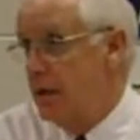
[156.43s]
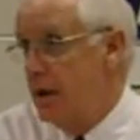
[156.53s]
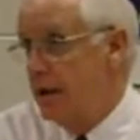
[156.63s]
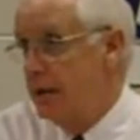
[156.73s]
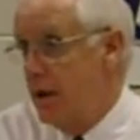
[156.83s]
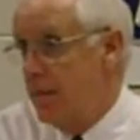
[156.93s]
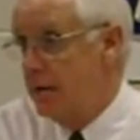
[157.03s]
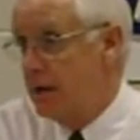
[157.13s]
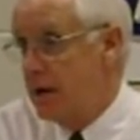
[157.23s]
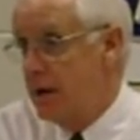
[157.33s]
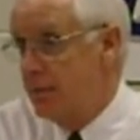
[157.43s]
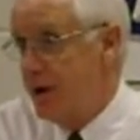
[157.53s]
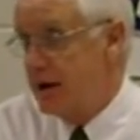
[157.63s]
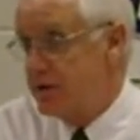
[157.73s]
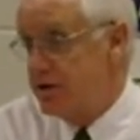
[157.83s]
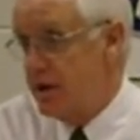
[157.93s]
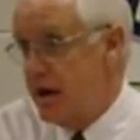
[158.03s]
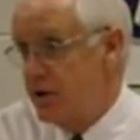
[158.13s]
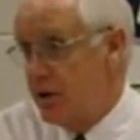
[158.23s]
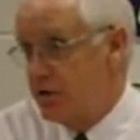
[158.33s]
And came to practice today
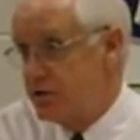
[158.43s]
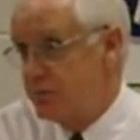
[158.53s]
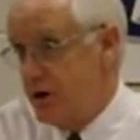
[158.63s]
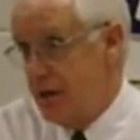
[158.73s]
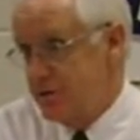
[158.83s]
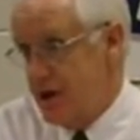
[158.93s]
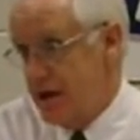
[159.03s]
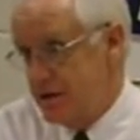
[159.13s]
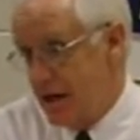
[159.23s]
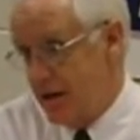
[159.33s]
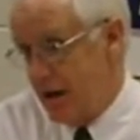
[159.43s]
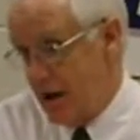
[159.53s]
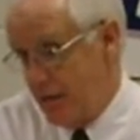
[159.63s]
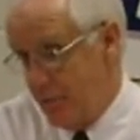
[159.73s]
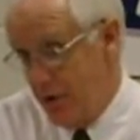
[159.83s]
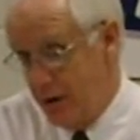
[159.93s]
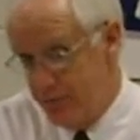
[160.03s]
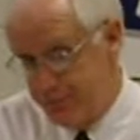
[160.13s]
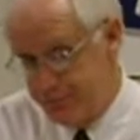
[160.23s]
and took a three-game skate inside that he could play.